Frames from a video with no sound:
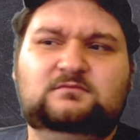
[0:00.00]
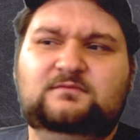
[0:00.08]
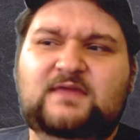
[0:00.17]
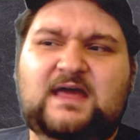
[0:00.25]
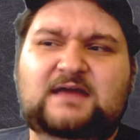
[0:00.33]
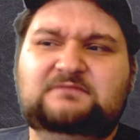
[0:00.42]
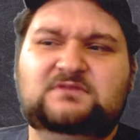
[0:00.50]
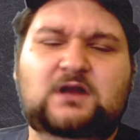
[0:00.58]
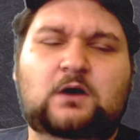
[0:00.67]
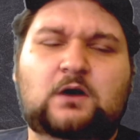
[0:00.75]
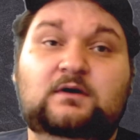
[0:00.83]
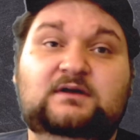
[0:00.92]
that no
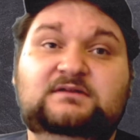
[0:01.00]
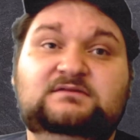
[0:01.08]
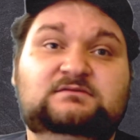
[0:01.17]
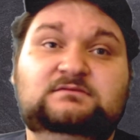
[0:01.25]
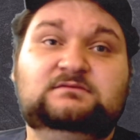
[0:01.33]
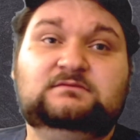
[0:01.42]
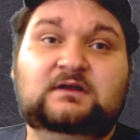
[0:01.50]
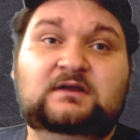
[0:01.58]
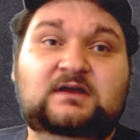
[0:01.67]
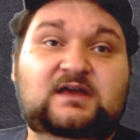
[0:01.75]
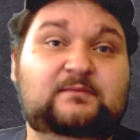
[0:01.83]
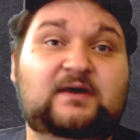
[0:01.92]
one
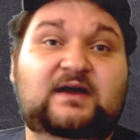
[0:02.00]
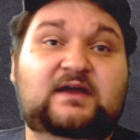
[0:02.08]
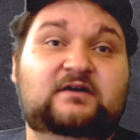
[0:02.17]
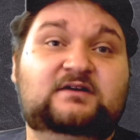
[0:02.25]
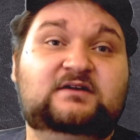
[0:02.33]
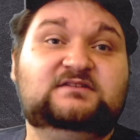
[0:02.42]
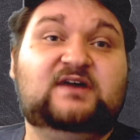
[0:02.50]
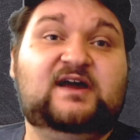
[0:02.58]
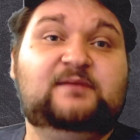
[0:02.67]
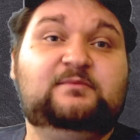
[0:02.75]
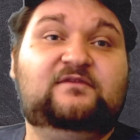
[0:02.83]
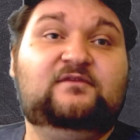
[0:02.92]
in my area has tried
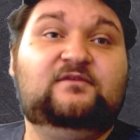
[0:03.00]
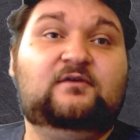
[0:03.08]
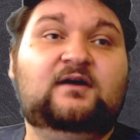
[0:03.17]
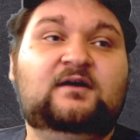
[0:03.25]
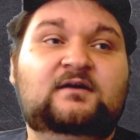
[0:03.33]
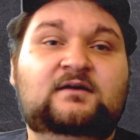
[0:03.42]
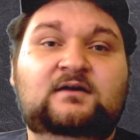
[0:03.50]
before.